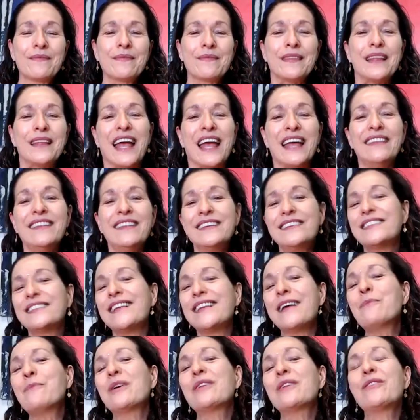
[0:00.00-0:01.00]
And this
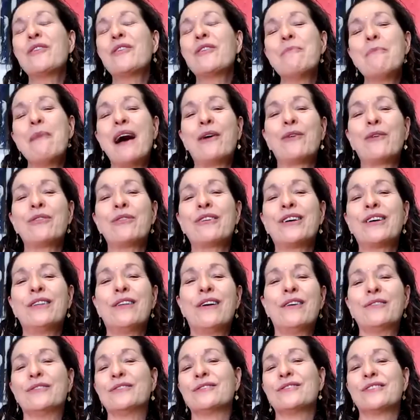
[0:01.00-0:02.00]
time with your mouth
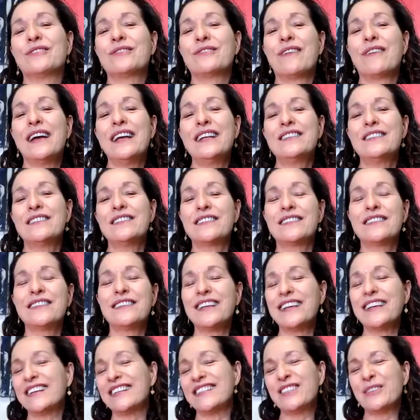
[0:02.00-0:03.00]
closed, right? Just
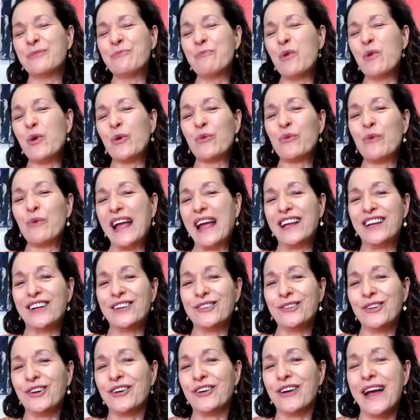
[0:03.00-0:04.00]
like it's a more
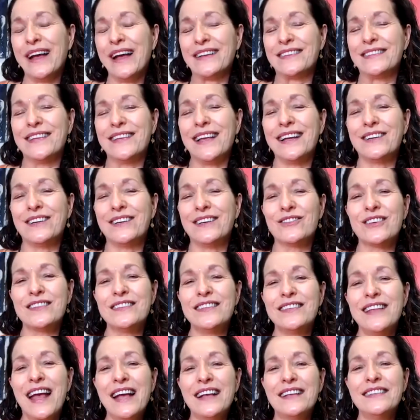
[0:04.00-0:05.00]
regular exhale.
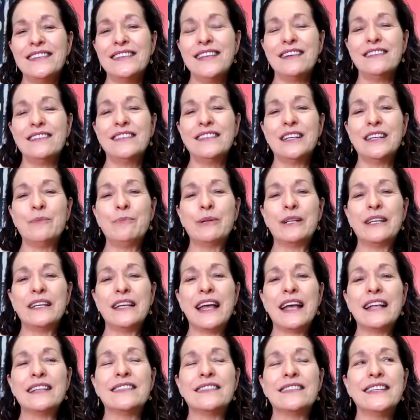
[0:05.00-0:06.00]
Just exhale deeply
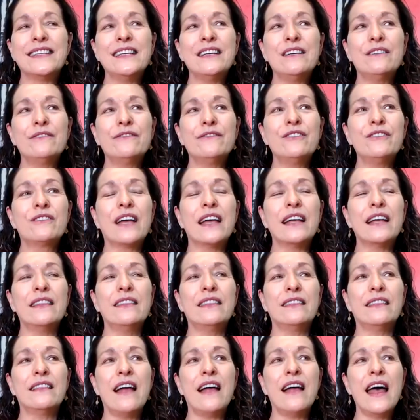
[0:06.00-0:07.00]
and see if you
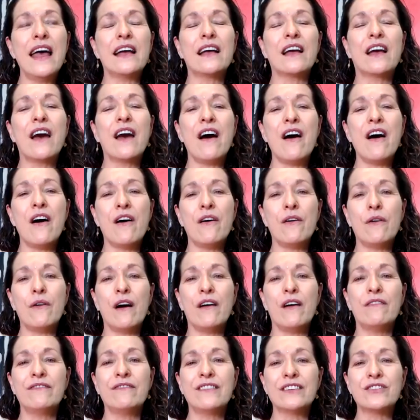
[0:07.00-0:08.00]
can let go
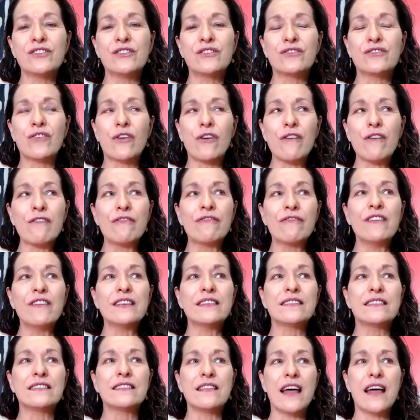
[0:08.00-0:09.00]
of the
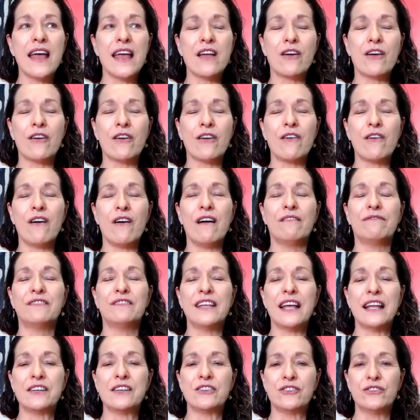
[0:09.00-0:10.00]
surface layer of
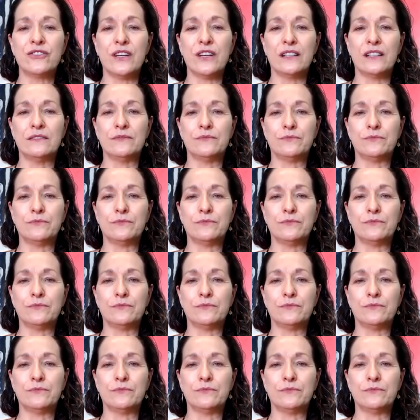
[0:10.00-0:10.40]
tension.